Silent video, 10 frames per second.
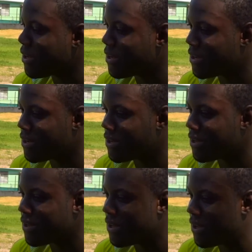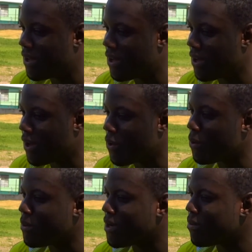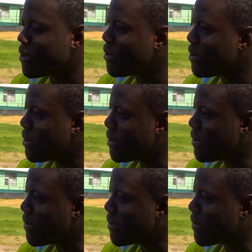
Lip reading: And I hope they're proud.